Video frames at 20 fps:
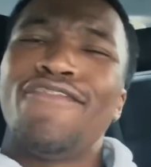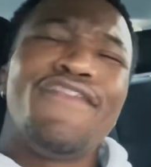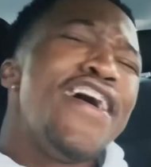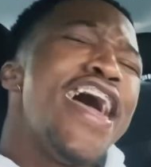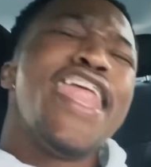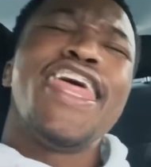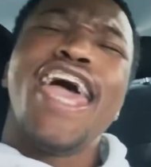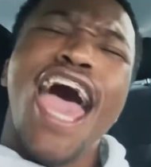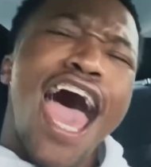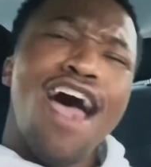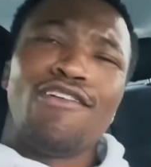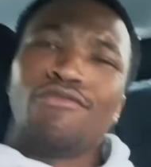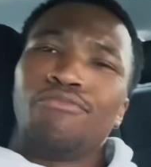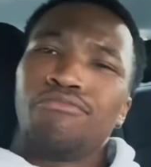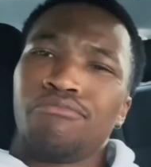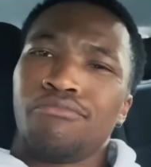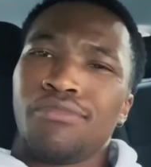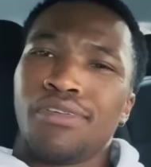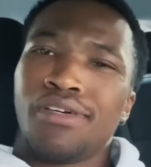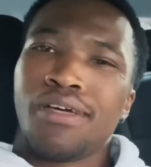video.
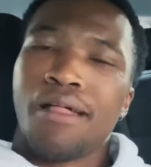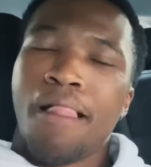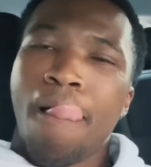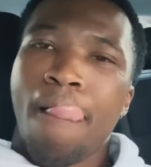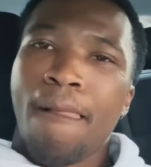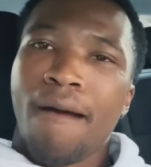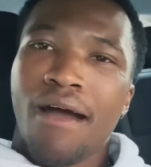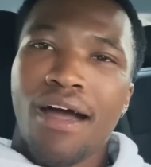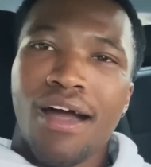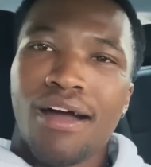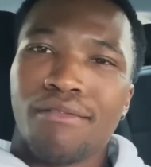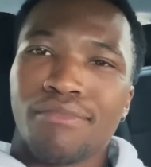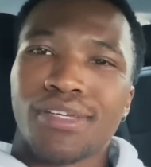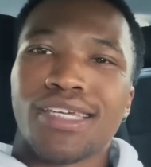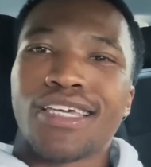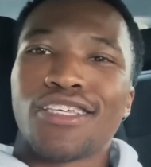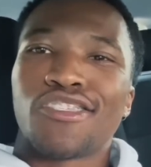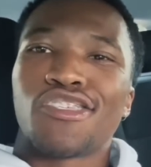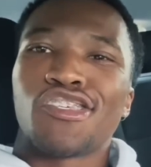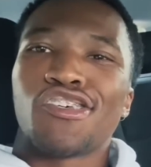You
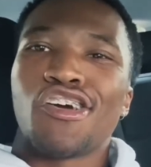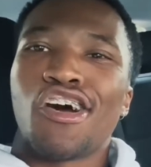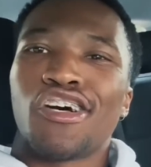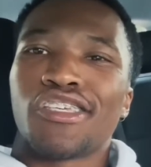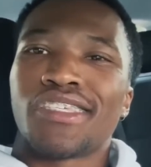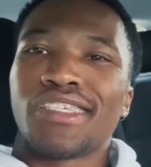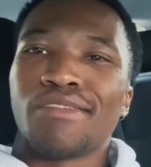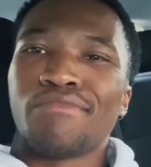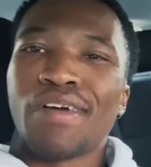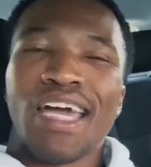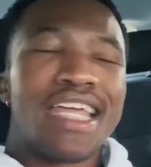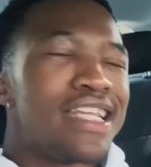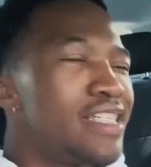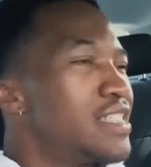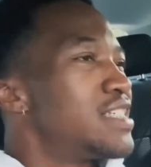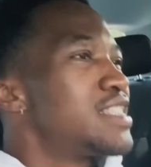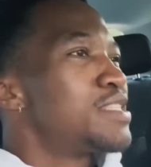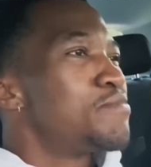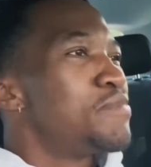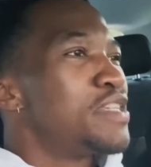can see, y'all see my
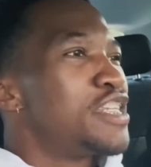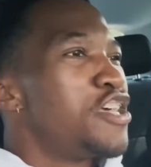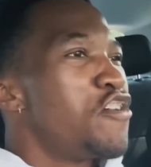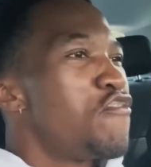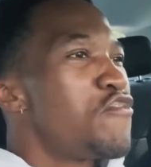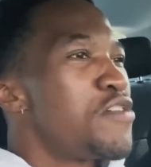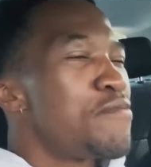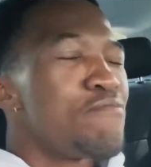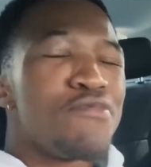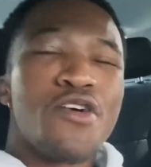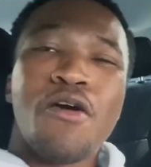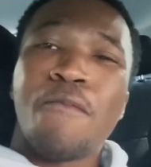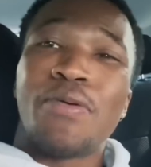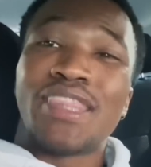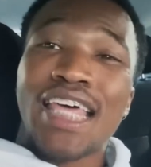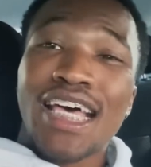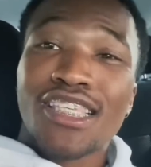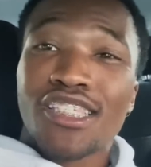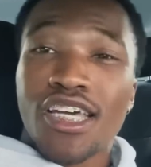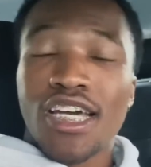energy is a bit different, bro. But
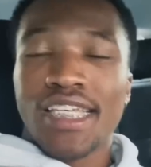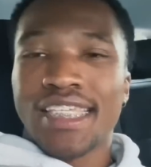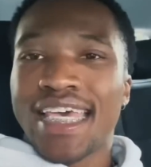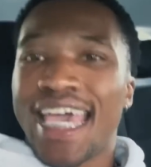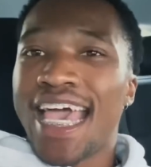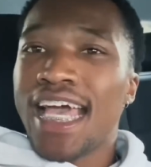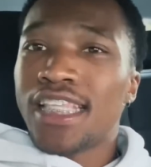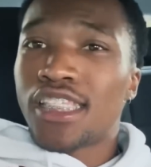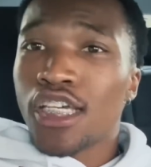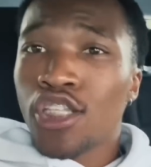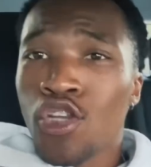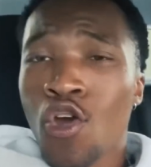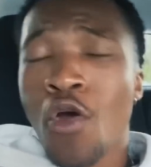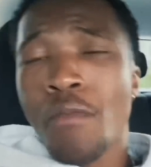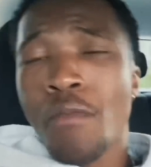that's because it's a new